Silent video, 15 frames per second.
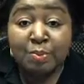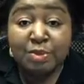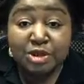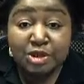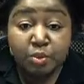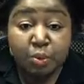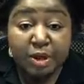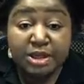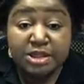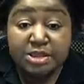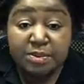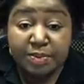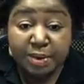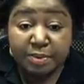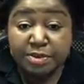but you want it
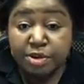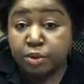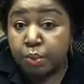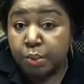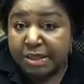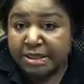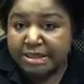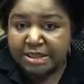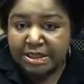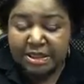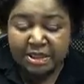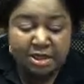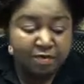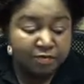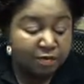to be able to rinse
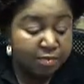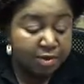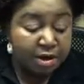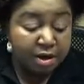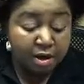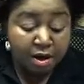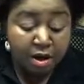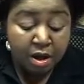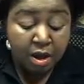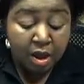clean from the hair.